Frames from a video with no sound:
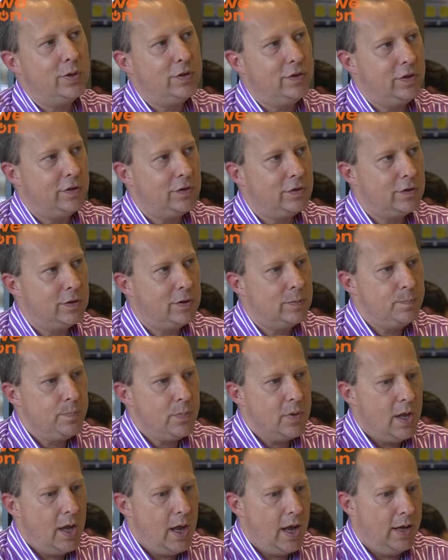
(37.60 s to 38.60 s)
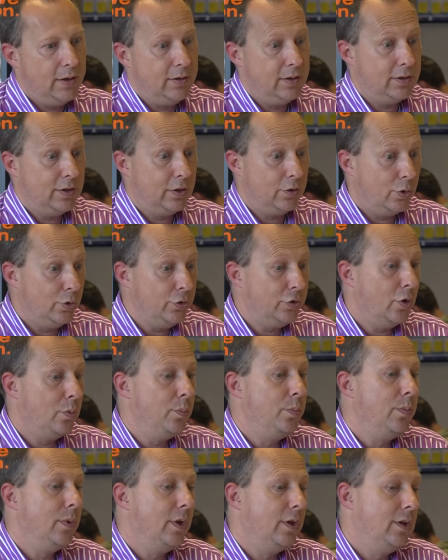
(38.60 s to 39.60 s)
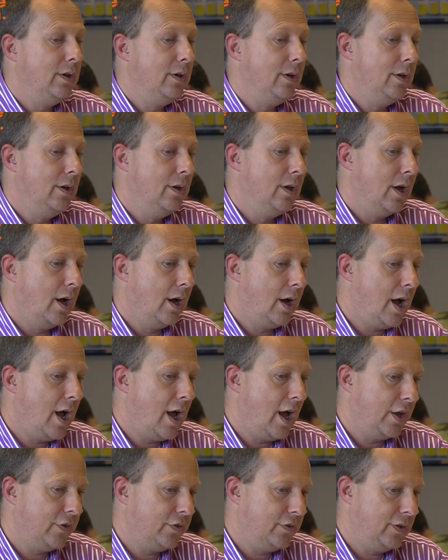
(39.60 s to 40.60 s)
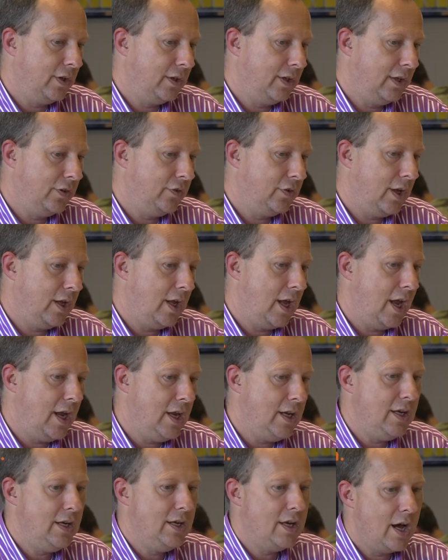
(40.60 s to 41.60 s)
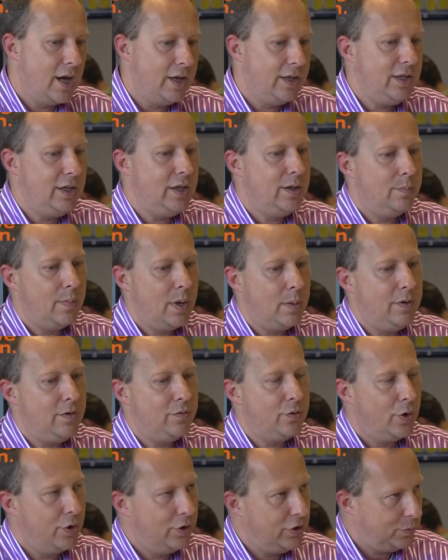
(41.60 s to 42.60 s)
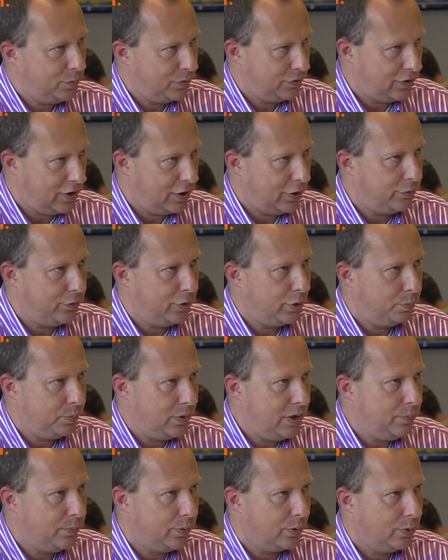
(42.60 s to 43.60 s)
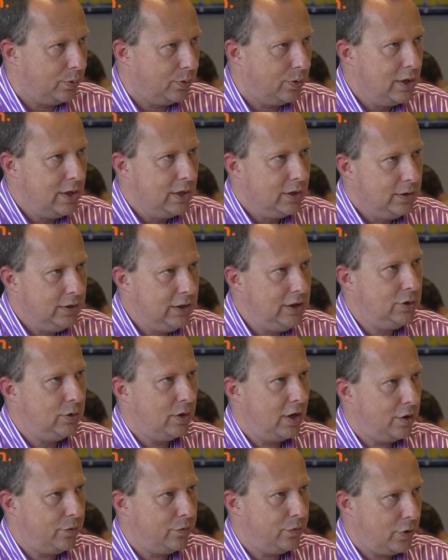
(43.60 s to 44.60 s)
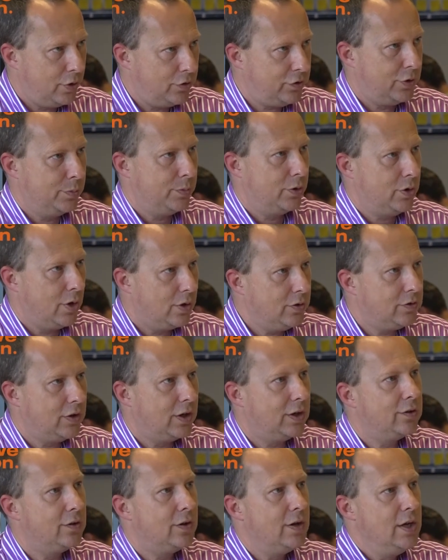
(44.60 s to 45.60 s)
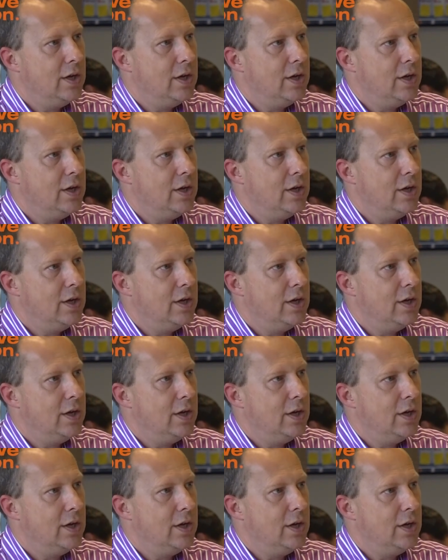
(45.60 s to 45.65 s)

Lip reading: exist. And that also asks that, let's say, 80, 90, maybe even 100% of your people need to have customer contact.